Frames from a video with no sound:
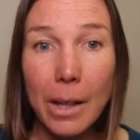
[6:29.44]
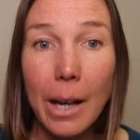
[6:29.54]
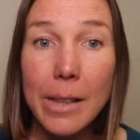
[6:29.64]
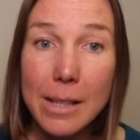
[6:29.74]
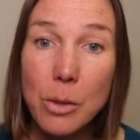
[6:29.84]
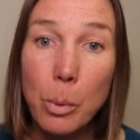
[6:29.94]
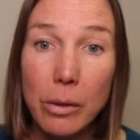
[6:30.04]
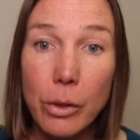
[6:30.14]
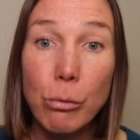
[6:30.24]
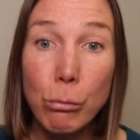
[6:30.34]
And this is one
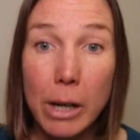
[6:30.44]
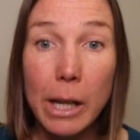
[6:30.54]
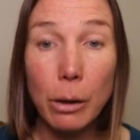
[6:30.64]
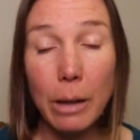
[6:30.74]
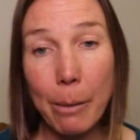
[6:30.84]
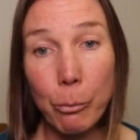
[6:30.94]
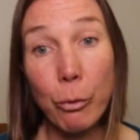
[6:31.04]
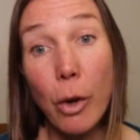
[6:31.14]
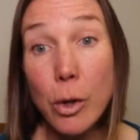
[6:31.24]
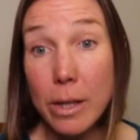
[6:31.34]
of the real
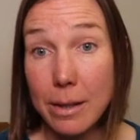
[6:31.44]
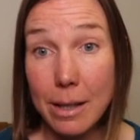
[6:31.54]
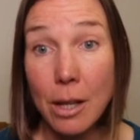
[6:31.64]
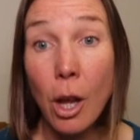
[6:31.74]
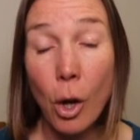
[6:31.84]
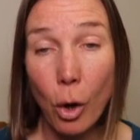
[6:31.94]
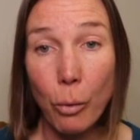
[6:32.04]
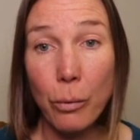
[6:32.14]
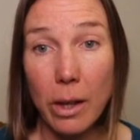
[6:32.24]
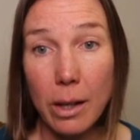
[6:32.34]
focuses
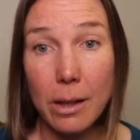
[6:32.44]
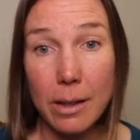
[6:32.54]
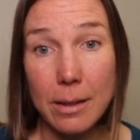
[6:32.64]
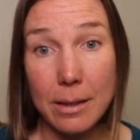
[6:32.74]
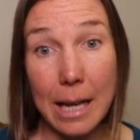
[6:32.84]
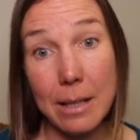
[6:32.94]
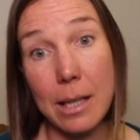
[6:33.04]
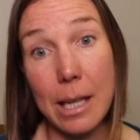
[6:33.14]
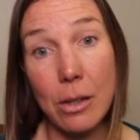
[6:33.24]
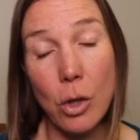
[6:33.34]
of the
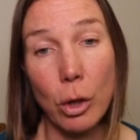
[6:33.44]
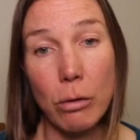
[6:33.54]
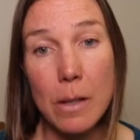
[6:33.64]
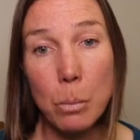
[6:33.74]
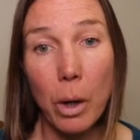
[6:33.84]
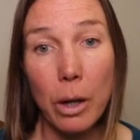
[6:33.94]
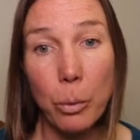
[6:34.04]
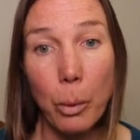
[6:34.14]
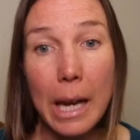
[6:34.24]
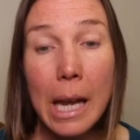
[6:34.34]
statin intolerance
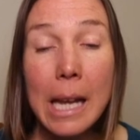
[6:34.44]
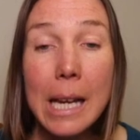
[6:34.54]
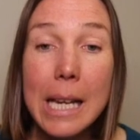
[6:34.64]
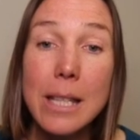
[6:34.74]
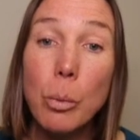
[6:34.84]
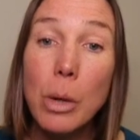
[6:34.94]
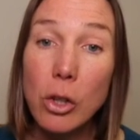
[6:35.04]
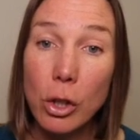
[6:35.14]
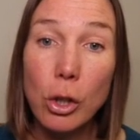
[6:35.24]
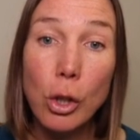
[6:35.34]
pathway, is that we
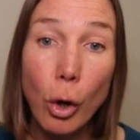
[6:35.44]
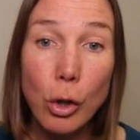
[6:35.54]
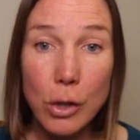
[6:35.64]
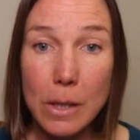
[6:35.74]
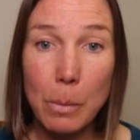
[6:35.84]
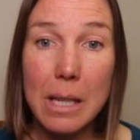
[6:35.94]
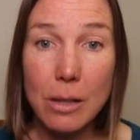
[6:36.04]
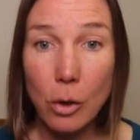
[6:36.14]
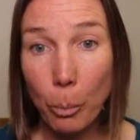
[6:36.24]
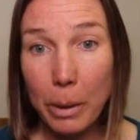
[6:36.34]
should not just be
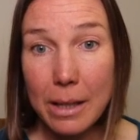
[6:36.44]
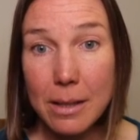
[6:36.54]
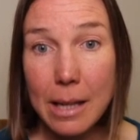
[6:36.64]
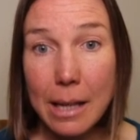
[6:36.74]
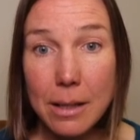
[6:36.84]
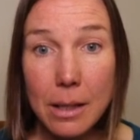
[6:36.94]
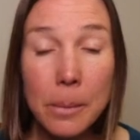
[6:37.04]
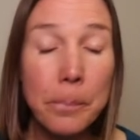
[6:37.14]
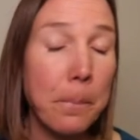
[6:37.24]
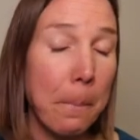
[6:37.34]
stopping a
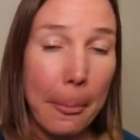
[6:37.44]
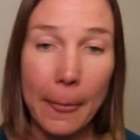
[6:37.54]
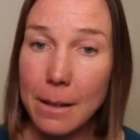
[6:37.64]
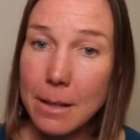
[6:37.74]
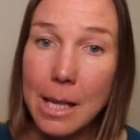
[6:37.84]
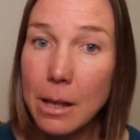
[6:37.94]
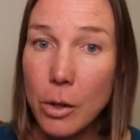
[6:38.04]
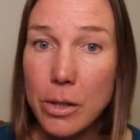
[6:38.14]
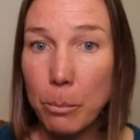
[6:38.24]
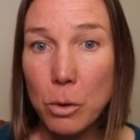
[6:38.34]
statin, seeing
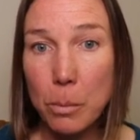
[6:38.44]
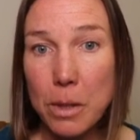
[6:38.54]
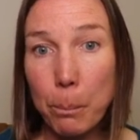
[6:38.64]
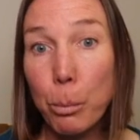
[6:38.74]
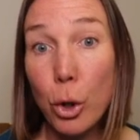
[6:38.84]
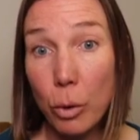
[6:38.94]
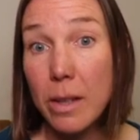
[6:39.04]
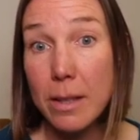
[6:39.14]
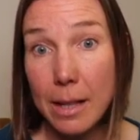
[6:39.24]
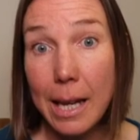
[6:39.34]
those symptoms improve
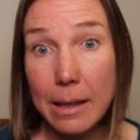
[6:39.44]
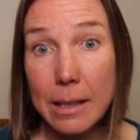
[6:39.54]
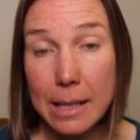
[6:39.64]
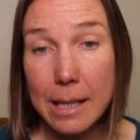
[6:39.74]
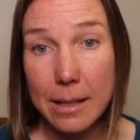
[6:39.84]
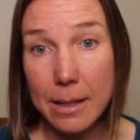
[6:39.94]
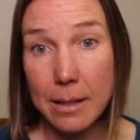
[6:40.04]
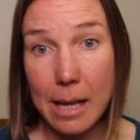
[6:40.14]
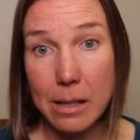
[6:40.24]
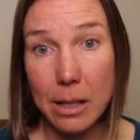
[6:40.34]
and saying that it is the
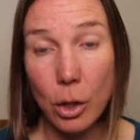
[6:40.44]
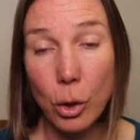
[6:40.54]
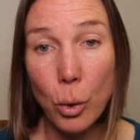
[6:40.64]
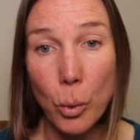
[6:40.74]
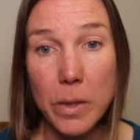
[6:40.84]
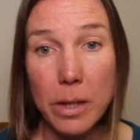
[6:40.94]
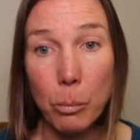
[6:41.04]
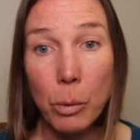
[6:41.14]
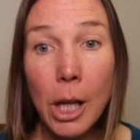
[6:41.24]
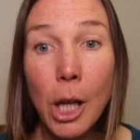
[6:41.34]
statin that caused
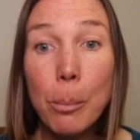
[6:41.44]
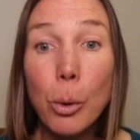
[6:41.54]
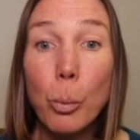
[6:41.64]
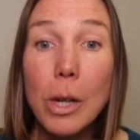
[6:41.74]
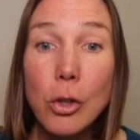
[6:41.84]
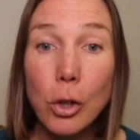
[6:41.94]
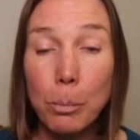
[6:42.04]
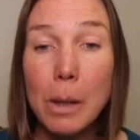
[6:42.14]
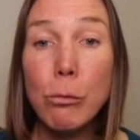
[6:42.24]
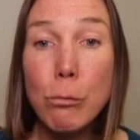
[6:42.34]
them, but we should
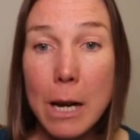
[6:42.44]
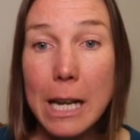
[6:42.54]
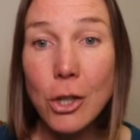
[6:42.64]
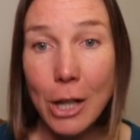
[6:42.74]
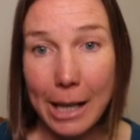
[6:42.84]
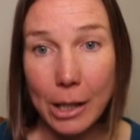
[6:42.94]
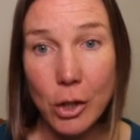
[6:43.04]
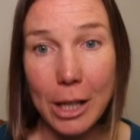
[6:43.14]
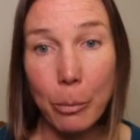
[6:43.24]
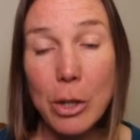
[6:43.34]
be
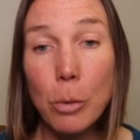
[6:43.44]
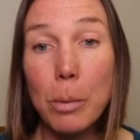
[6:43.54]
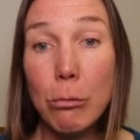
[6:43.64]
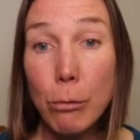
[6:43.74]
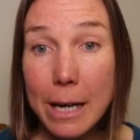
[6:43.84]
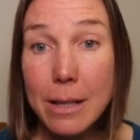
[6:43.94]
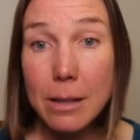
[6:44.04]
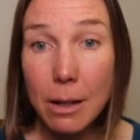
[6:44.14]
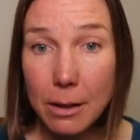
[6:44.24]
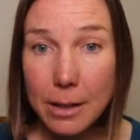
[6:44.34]
re-challenging. We should be
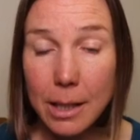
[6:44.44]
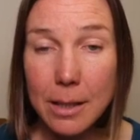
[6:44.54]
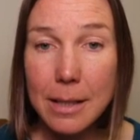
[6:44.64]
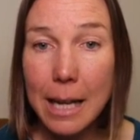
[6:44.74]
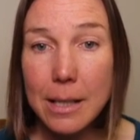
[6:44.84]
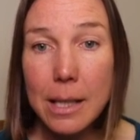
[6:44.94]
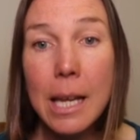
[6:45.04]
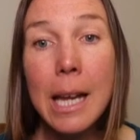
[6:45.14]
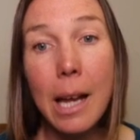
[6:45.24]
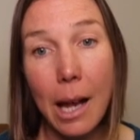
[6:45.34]
restarting a statin
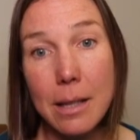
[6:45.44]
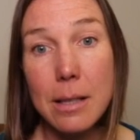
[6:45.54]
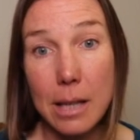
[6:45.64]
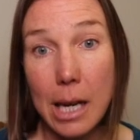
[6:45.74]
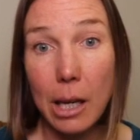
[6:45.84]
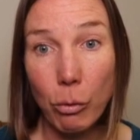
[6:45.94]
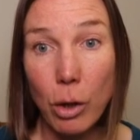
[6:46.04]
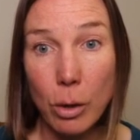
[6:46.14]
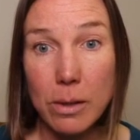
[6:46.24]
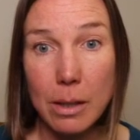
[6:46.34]
and seeing if
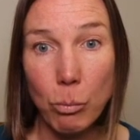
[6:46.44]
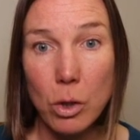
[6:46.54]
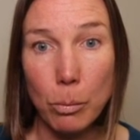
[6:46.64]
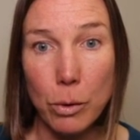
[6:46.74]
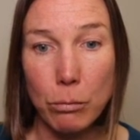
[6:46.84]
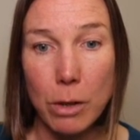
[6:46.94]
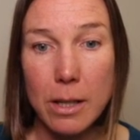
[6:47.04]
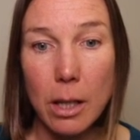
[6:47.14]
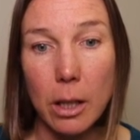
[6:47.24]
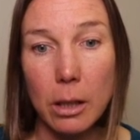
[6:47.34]
those symptoms
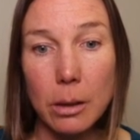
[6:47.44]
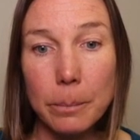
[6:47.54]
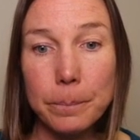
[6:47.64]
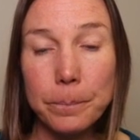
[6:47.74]
return.